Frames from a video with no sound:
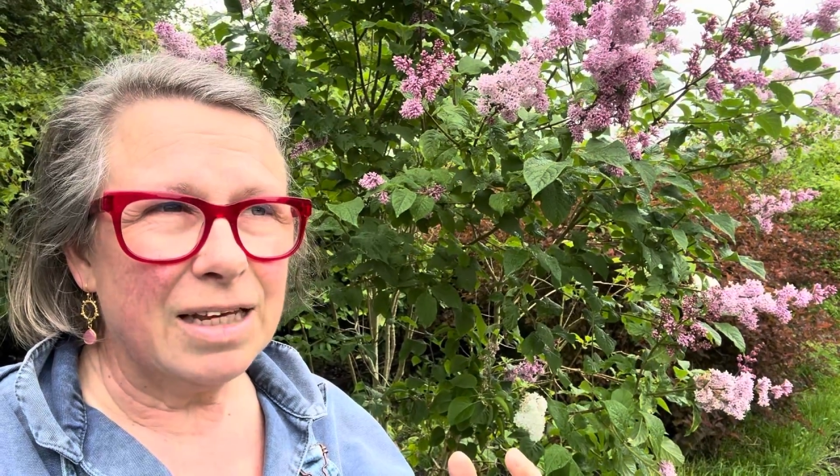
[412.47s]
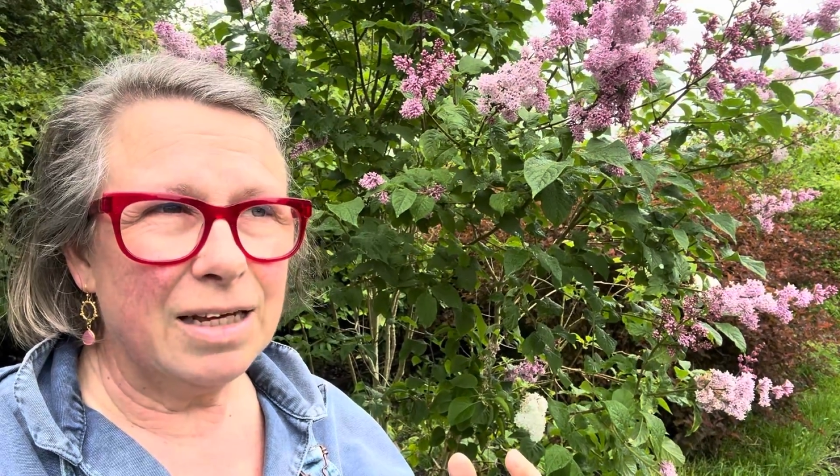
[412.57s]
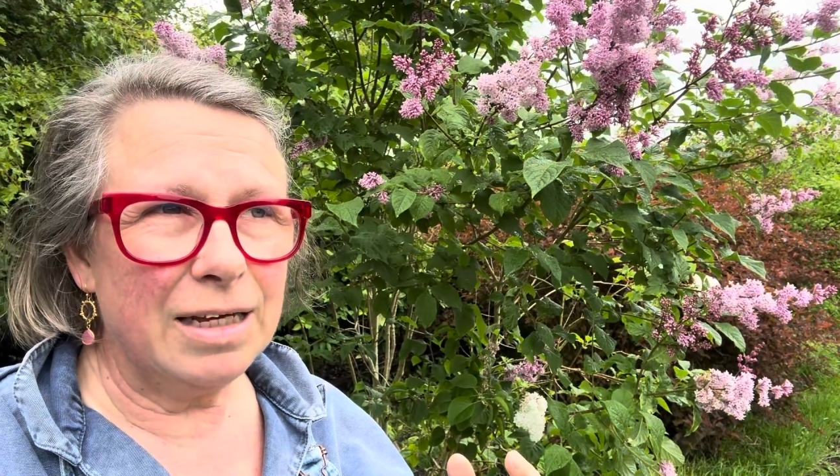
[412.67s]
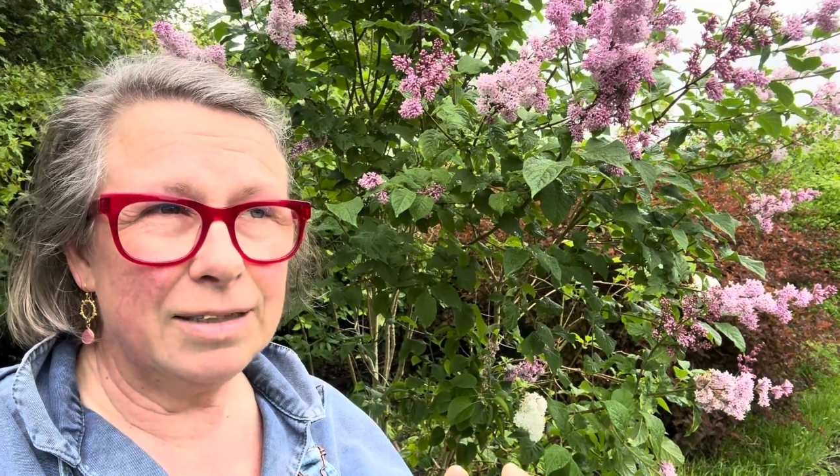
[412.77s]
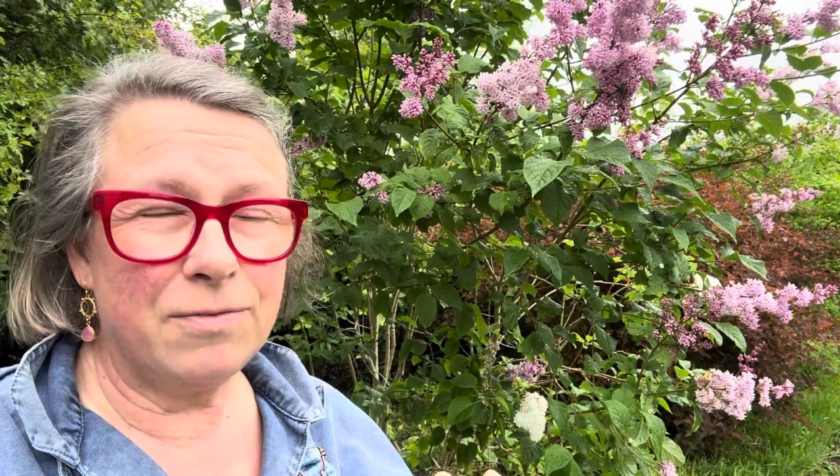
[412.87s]

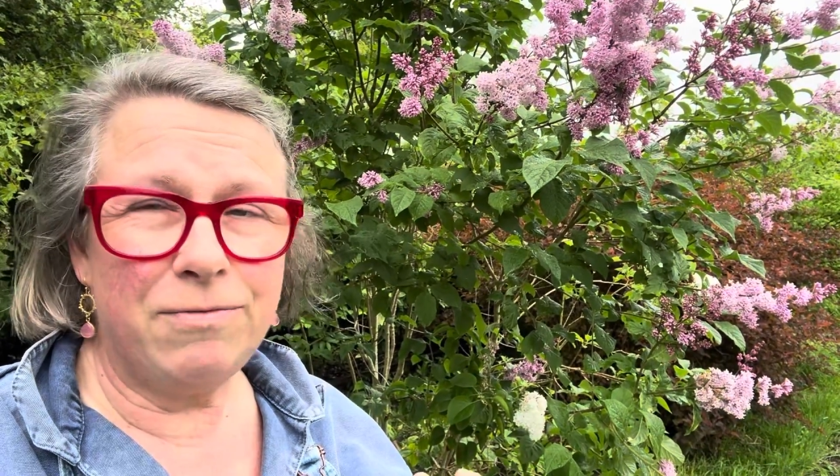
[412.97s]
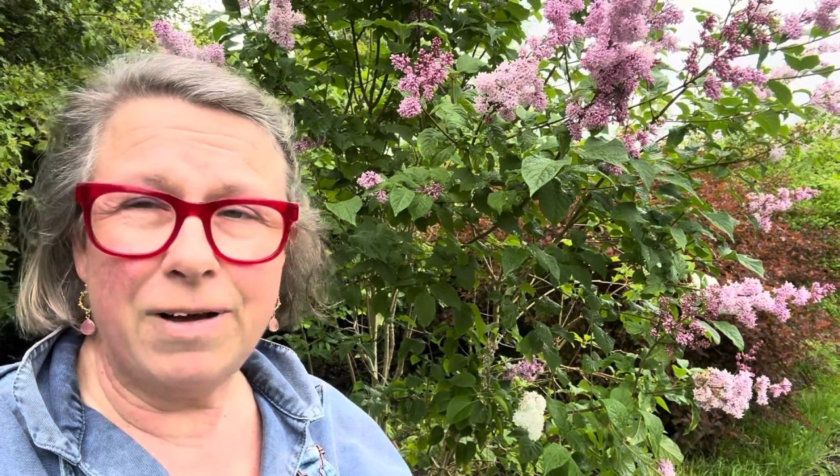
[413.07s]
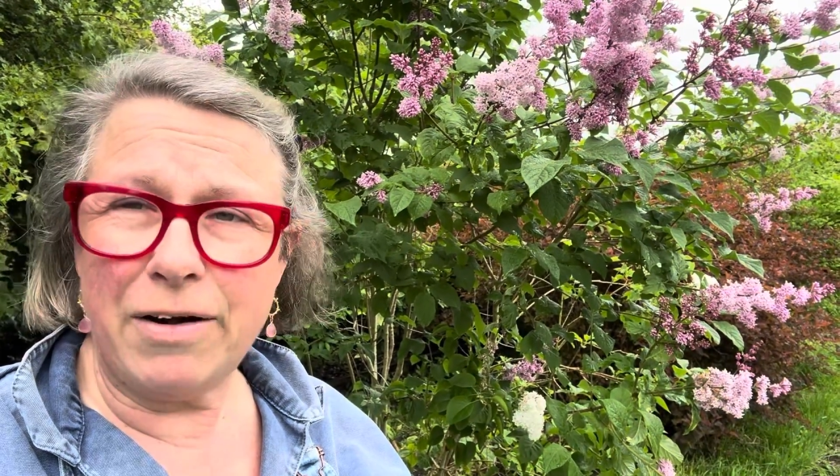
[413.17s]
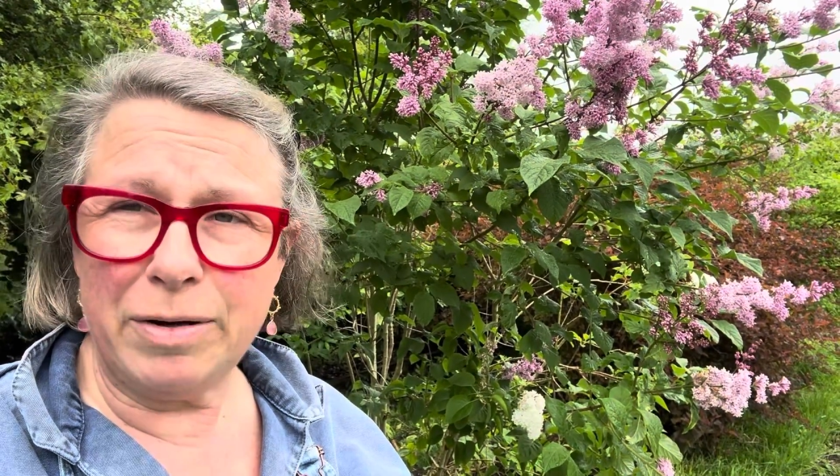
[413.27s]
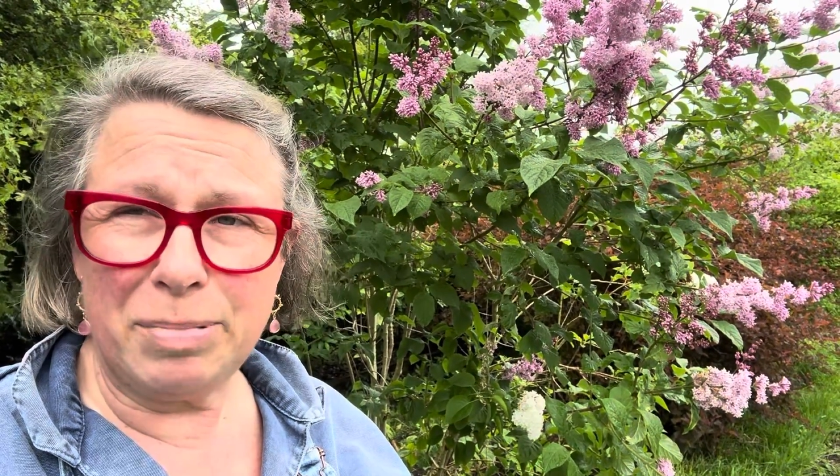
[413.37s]
it's
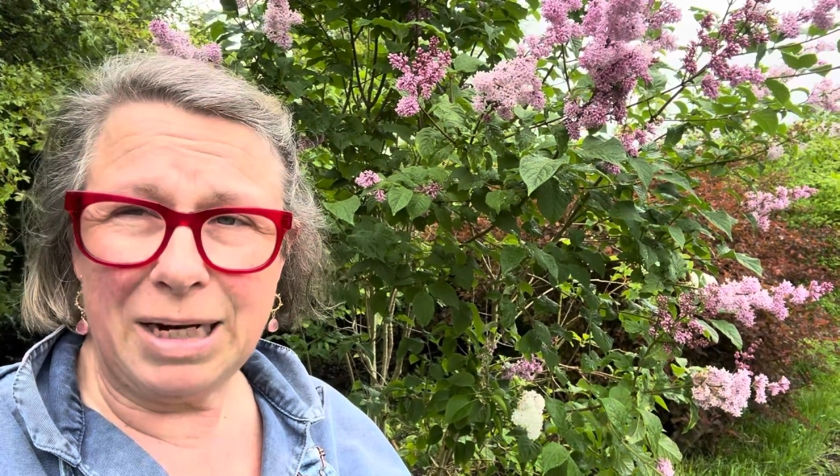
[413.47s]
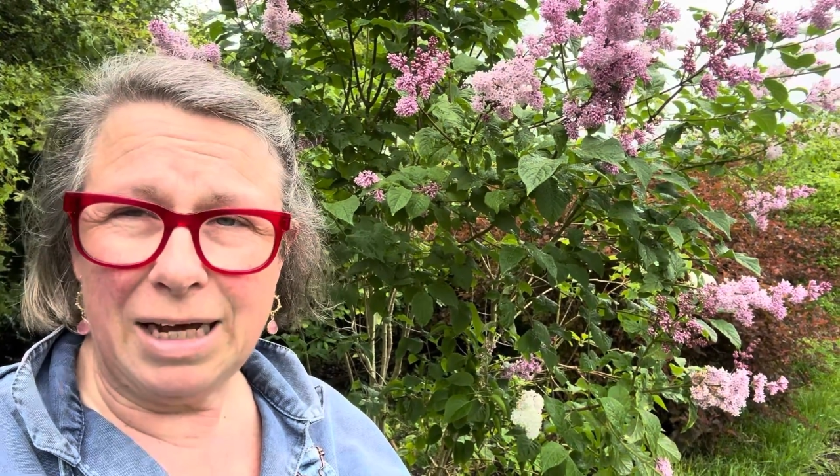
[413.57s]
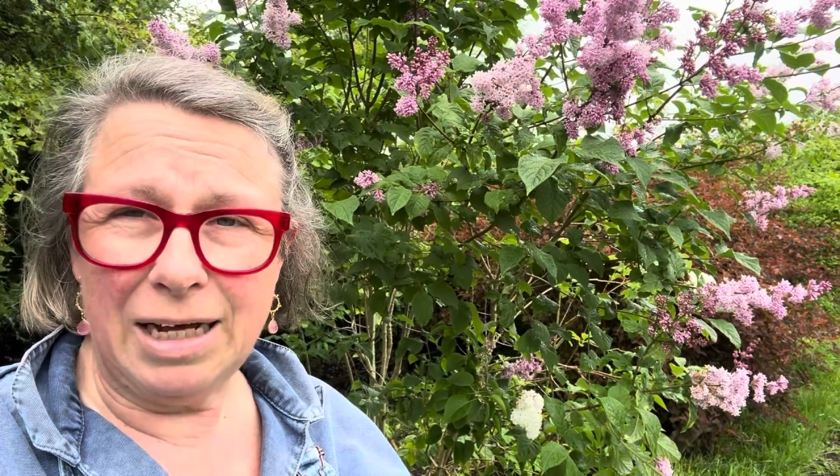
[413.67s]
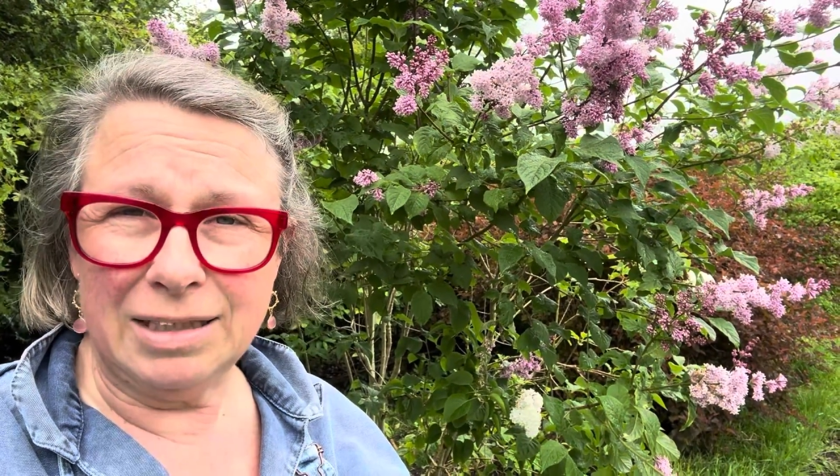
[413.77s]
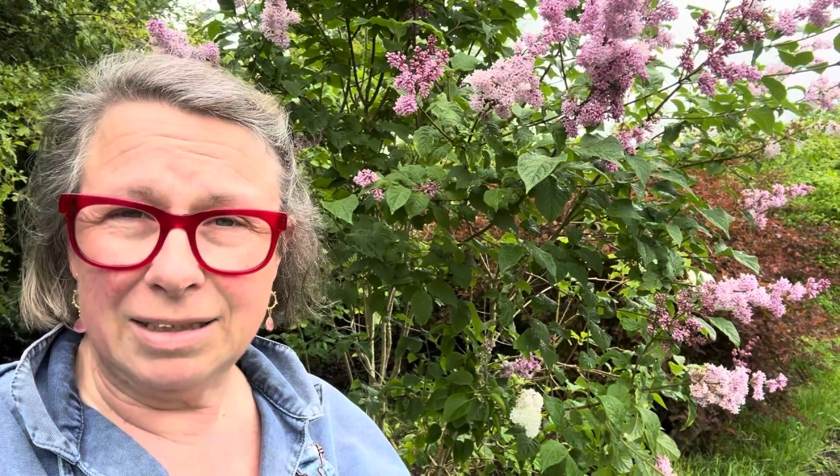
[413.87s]
very
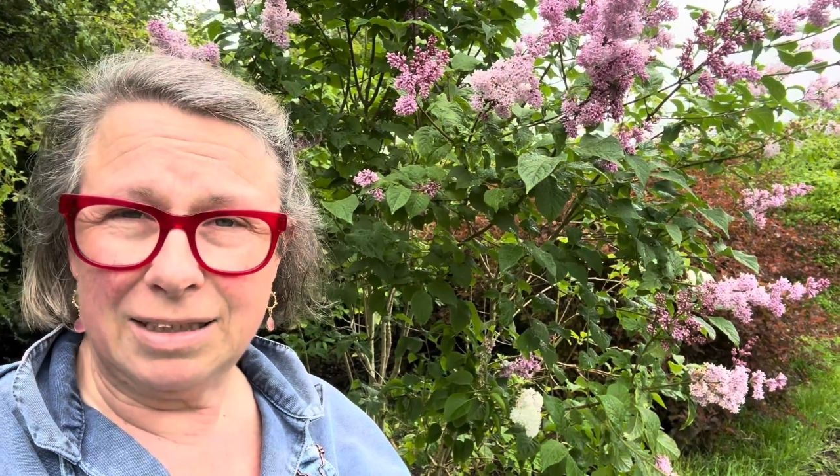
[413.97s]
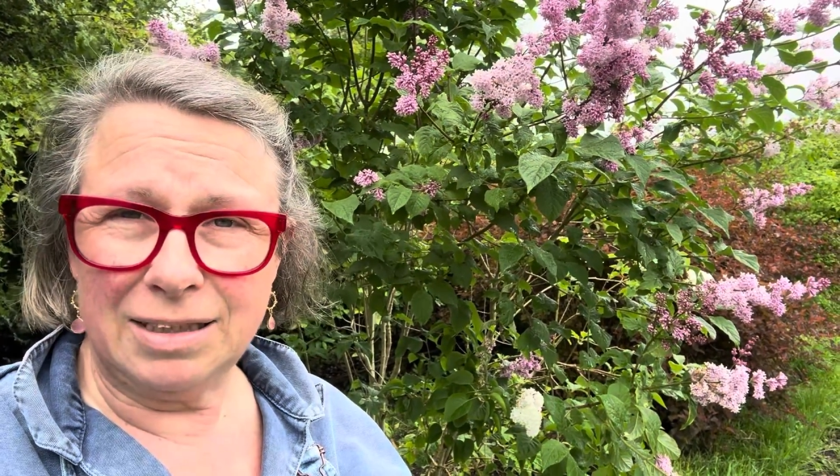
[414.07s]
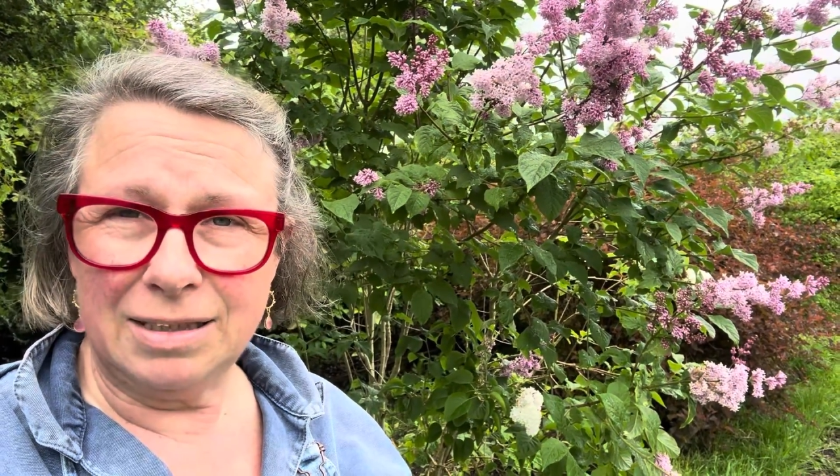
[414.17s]
bland.